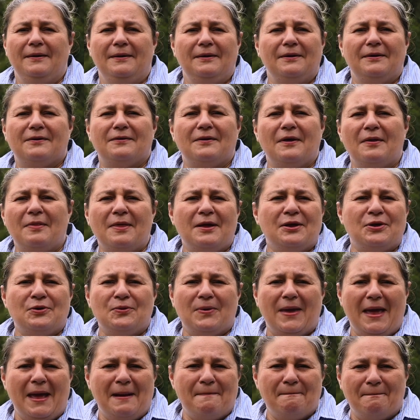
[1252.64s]
it's not like you
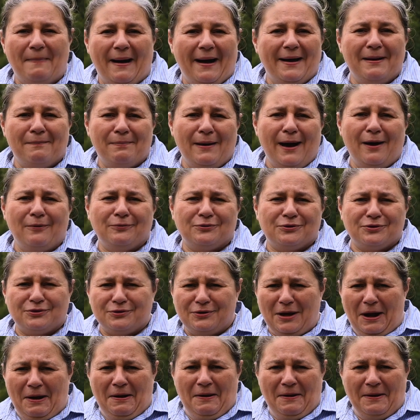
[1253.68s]
can't buy a pouch
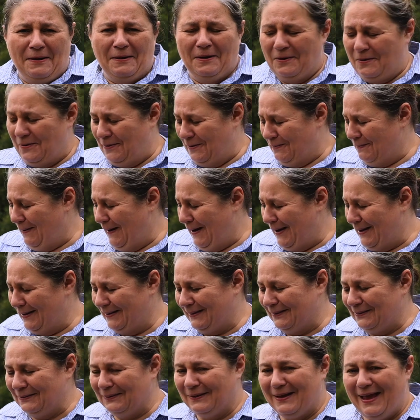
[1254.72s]
or buy a
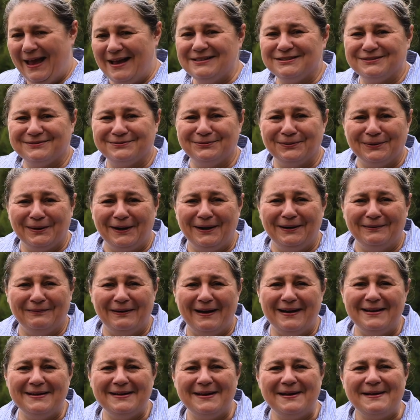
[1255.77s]
little case for it,
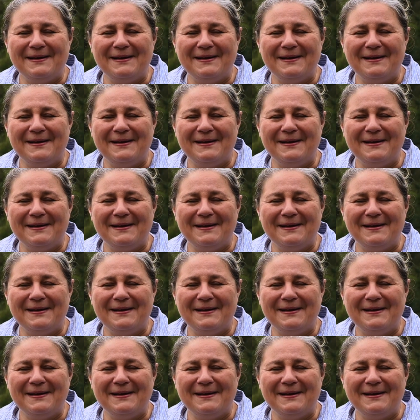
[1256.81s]
right?